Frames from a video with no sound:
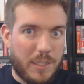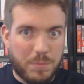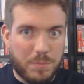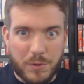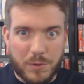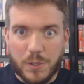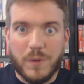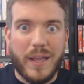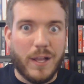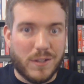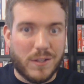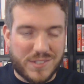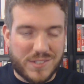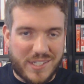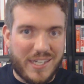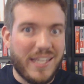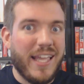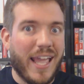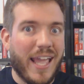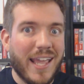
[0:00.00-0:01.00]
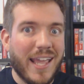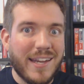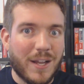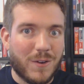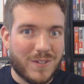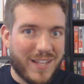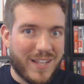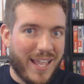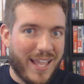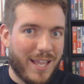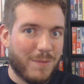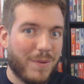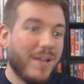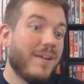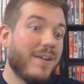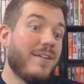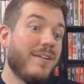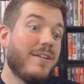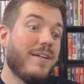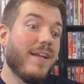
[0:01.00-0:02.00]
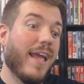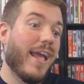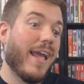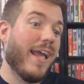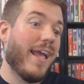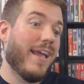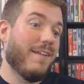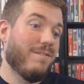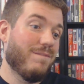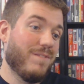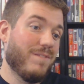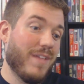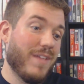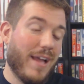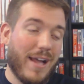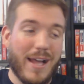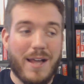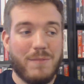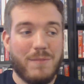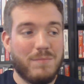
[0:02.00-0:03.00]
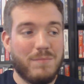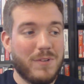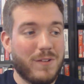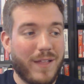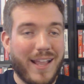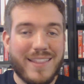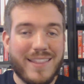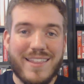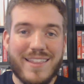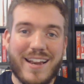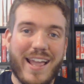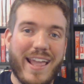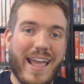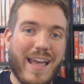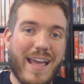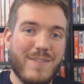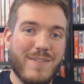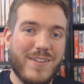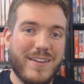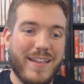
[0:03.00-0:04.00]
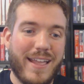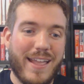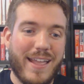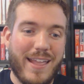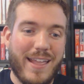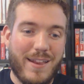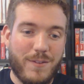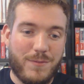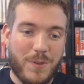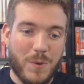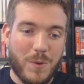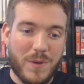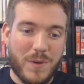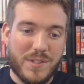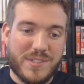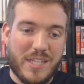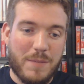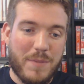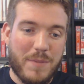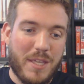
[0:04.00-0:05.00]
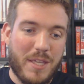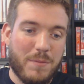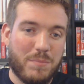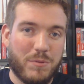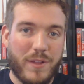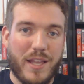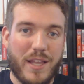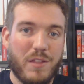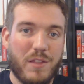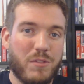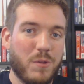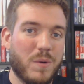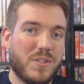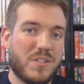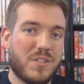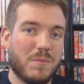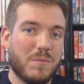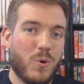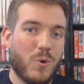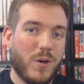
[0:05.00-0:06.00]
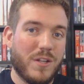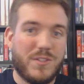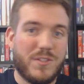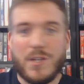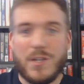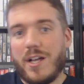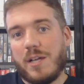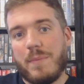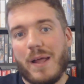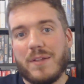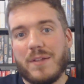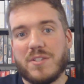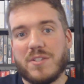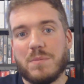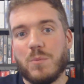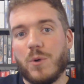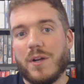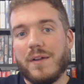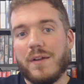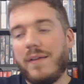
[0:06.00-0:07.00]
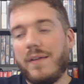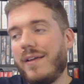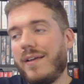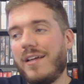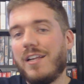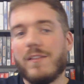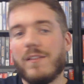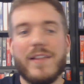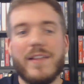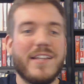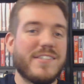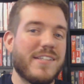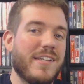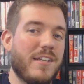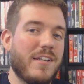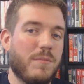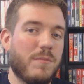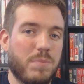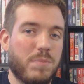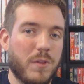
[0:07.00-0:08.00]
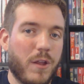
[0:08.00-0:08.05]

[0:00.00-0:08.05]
deep little LCD handheld game. And I'm glad that I have it, and if you want to see me play through it some more and talk about it some more, links in the